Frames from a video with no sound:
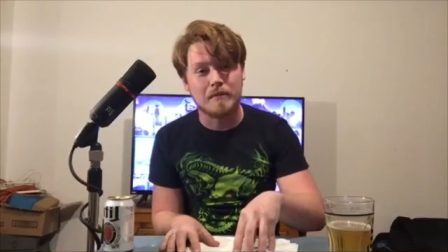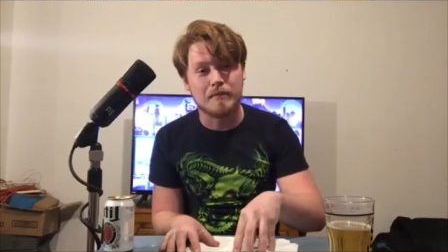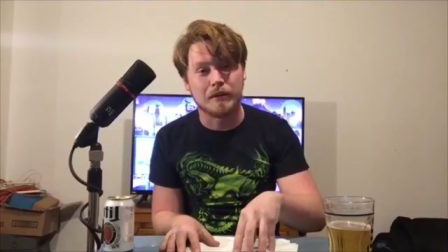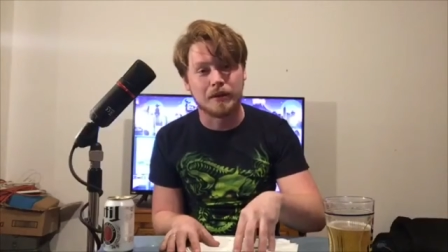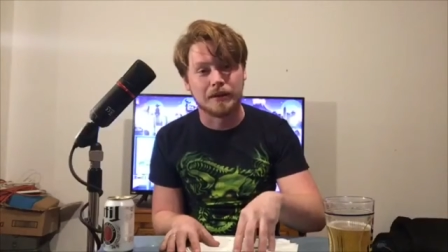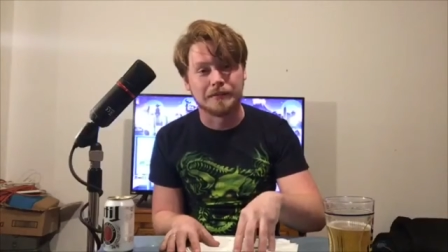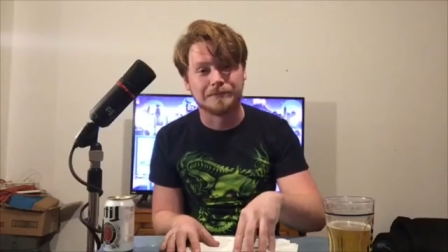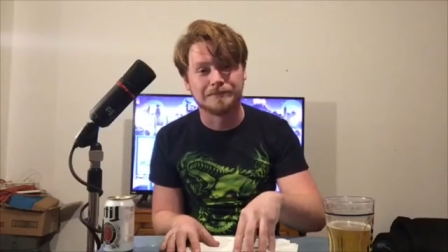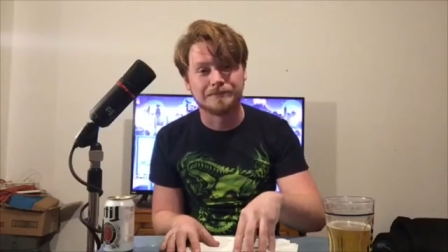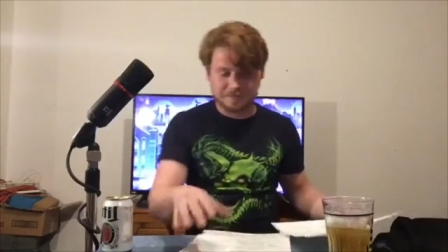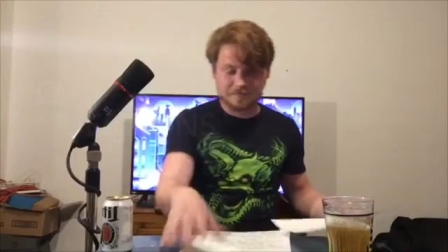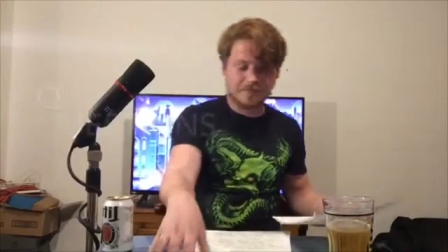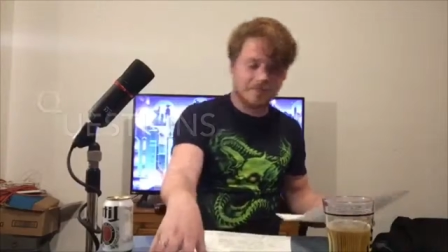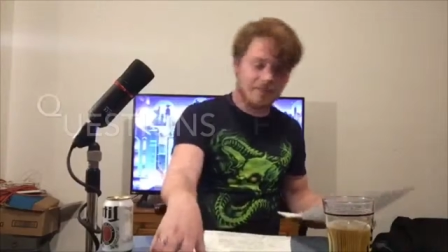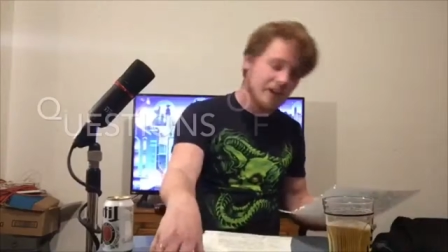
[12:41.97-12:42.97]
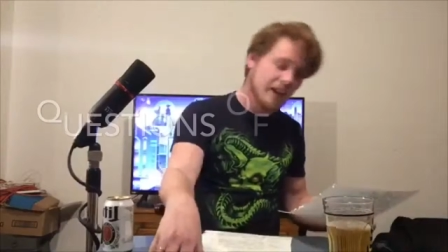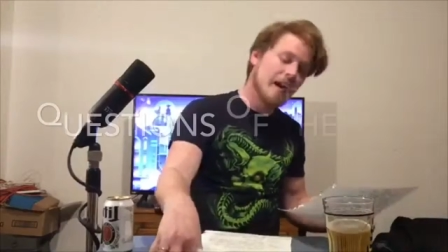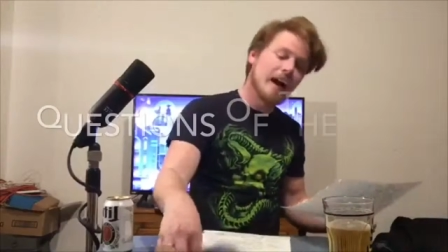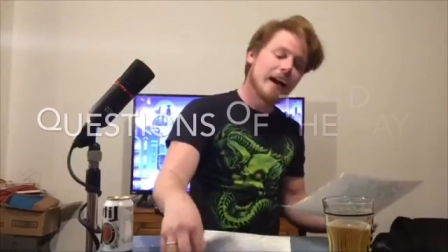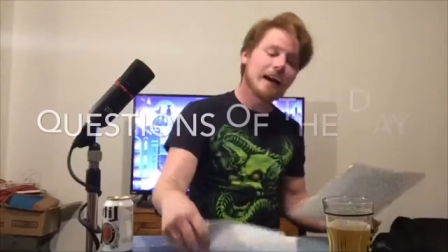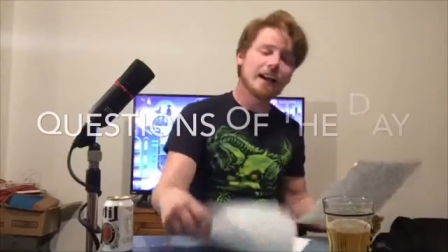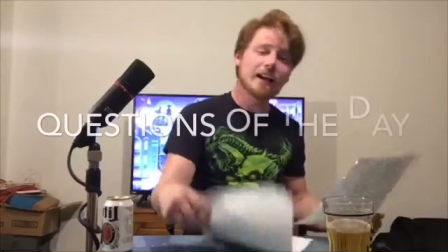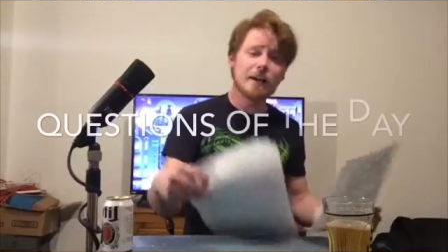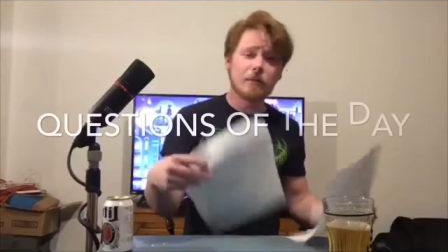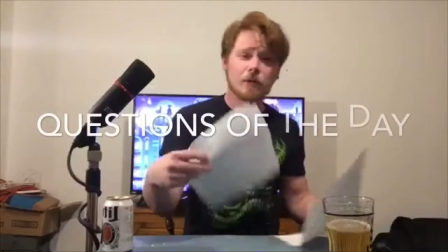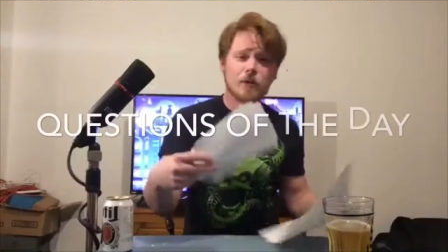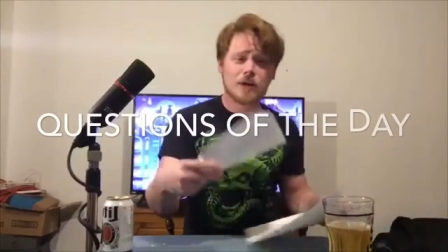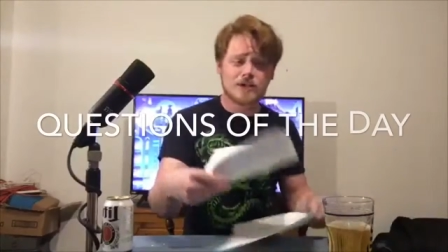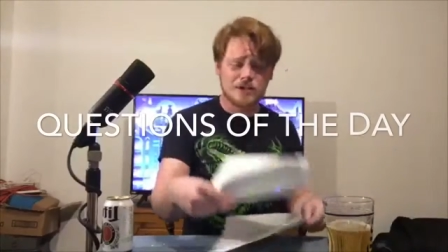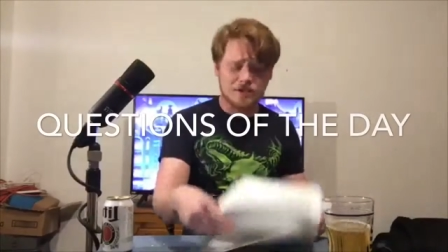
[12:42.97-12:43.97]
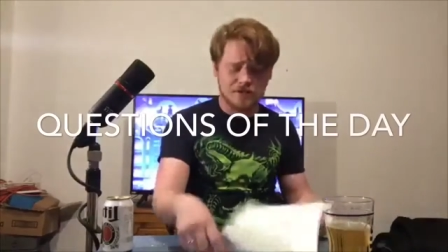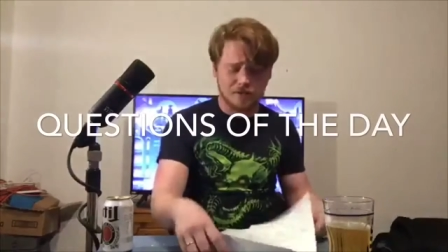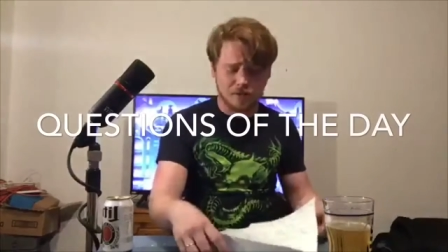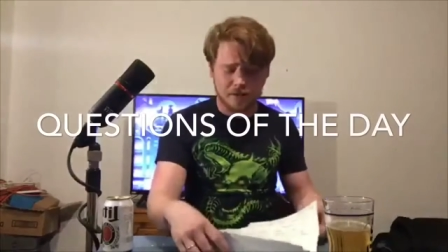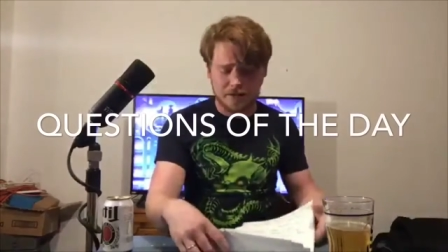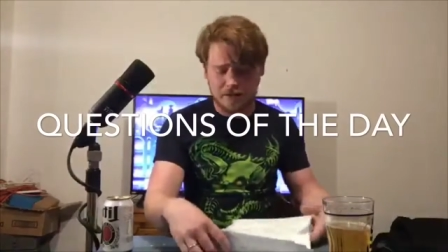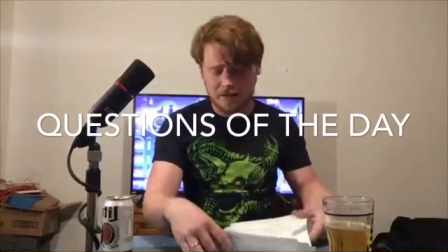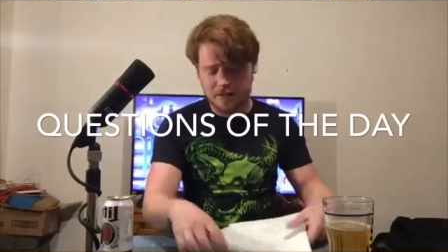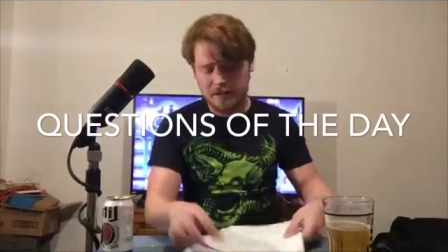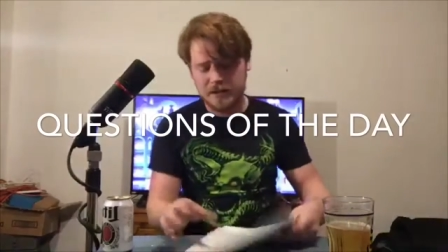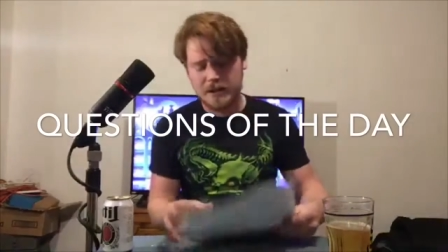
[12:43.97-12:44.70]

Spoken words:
part. Got a couple questions for you.